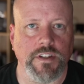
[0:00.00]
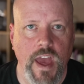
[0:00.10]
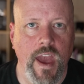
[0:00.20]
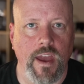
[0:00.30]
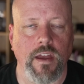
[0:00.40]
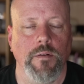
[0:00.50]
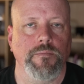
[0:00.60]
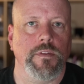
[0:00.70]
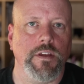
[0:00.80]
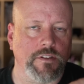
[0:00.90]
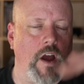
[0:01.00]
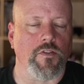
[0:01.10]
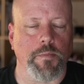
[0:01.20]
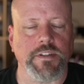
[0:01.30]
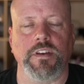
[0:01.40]
today is
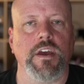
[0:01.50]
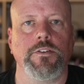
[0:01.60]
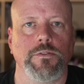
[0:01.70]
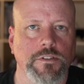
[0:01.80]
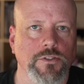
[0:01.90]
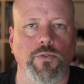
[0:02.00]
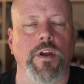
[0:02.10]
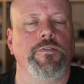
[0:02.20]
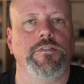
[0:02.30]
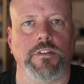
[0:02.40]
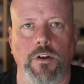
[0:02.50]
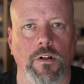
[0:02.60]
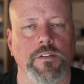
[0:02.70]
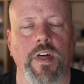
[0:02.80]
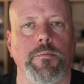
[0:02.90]
covered by sand dunes and drifts and
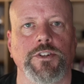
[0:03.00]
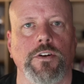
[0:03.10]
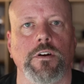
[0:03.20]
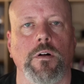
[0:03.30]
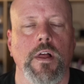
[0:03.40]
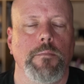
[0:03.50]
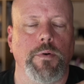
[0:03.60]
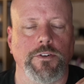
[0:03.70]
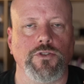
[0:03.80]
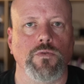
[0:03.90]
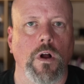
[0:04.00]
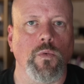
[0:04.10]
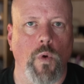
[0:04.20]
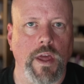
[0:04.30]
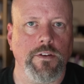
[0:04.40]
all of that material. But
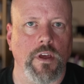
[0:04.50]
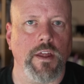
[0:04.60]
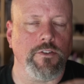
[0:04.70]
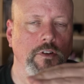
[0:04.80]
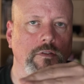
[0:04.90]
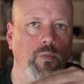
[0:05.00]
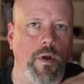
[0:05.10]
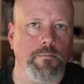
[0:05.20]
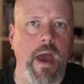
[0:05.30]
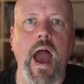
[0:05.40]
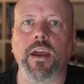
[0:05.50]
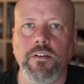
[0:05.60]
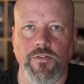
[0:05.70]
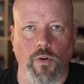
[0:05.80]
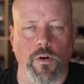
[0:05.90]
Zhurong went and just went back
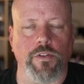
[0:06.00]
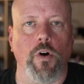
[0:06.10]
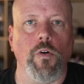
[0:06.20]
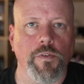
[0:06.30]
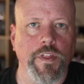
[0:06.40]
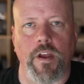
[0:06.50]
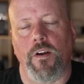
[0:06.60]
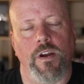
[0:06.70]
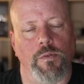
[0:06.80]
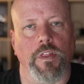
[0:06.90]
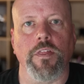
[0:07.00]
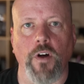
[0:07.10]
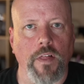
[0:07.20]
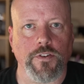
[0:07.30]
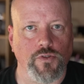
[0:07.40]
and forth over the area where they
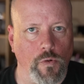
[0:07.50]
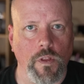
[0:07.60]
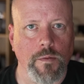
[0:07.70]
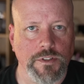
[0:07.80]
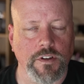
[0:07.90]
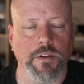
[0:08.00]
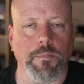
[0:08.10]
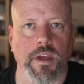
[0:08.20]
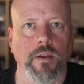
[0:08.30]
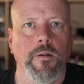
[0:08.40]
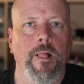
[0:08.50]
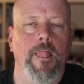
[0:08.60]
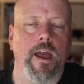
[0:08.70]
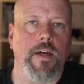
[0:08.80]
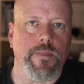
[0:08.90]
thought the shoreline was going to be
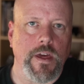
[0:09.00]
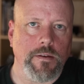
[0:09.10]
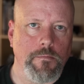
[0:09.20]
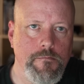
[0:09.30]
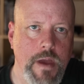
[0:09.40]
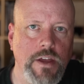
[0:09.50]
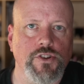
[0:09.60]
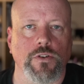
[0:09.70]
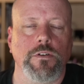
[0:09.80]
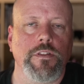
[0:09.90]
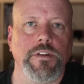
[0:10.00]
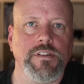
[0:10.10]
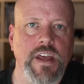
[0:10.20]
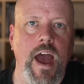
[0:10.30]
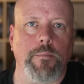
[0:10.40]
and then measured the
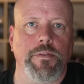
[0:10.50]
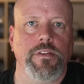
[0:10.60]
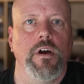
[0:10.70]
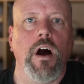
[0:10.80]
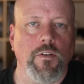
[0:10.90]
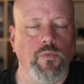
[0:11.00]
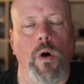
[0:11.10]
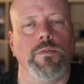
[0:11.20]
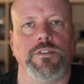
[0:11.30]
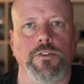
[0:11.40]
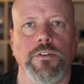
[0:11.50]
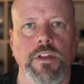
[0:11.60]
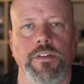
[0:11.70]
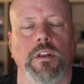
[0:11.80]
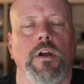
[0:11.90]
depth of what was
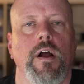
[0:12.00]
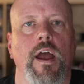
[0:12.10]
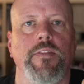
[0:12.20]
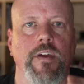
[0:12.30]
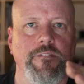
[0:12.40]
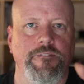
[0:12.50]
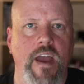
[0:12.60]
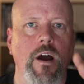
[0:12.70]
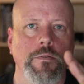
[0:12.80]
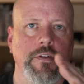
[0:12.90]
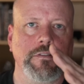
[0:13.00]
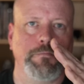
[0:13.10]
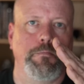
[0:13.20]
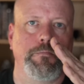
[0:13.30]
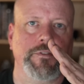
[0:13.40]
underneath it. And they found this
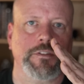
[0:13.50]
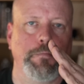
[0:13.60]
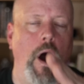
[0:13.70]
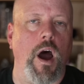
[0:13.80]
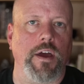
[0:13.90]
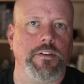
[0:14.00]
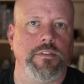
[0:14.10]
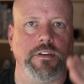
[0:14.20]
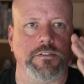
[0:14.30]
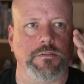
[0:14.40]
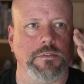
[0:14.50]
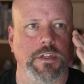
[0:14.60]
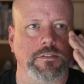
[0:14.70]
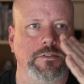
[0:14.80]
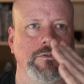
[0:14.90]
spot, this
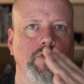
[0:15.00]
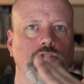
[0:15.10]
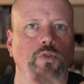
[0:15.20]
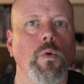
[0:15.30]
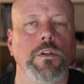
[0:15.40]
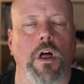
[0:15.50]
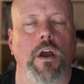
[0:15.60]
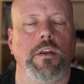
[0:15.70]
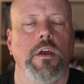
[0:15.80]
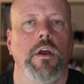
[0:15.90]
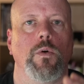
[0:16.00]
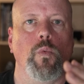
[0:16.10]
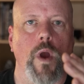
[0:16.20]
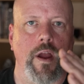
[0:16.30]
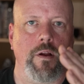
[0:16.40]
this shoreline
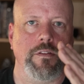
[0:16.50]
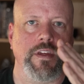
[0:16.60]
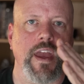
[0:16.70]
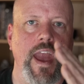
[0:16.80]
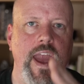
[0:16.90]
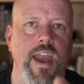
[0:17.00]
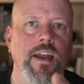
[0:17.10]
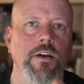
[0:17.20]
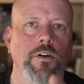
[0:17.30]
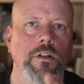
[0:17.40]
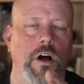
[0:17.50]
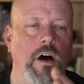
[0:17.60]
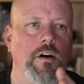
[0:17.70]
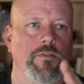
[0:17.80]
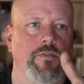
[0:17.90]
where the angle
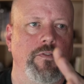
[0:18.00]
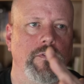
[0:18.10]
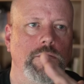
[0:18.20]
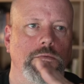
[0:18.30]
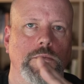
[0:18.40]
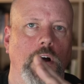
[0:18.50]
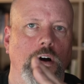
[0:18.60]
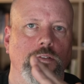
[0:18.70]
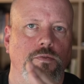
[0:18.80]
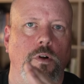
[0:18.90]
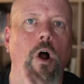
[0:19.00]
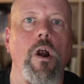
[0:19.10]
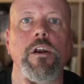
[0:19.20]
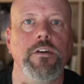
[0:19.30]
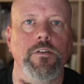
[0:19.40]
of of
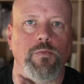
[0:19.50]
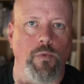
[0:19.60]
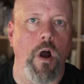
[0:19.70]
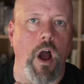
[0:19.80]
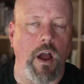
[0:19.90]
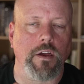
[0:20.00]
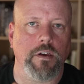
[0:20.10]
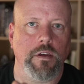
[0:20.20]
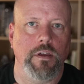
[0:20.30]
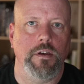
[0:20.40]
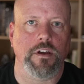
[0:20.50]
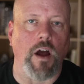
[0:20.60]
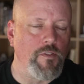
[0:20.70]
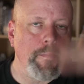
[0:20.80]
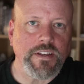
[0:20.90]
hardened rock
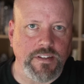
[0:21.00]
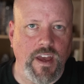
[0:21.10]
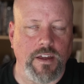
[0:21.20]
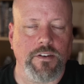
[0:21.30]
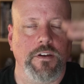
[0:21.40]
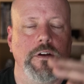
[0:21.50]
covered by sand